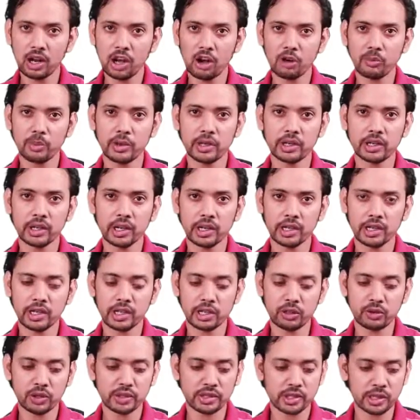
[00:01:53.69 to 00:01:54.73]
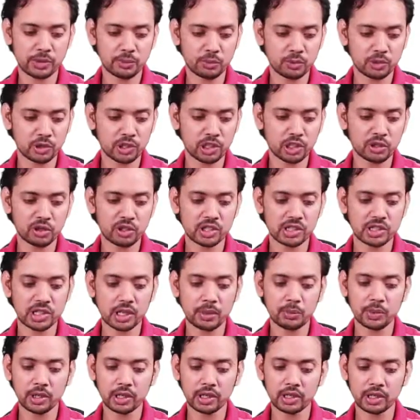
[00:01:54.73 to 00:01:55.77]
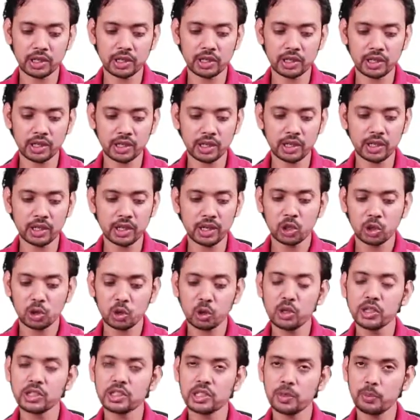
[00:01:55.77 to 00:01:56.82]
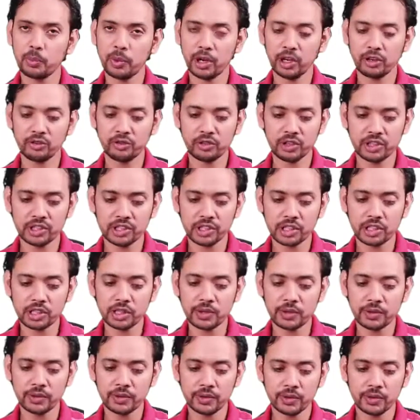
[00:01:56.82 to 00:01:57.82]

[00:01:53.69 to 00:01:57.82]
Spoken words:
how many get requests and put requests are being done here, though it's paid feature.